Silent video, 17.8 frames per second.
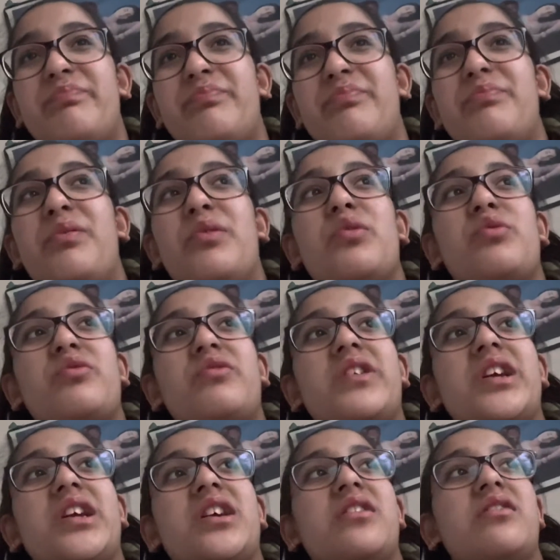
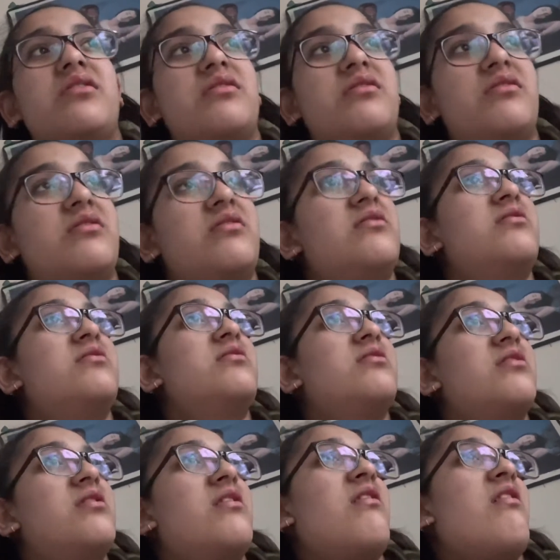boring.
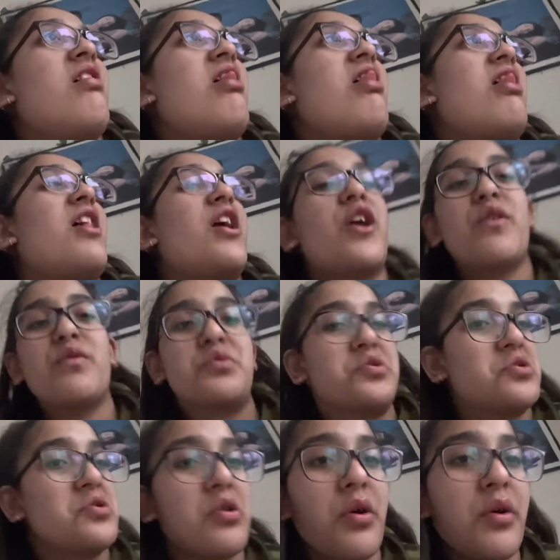It
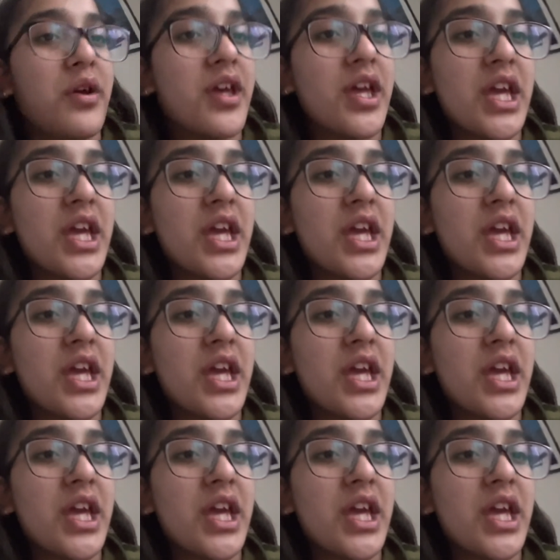was not it.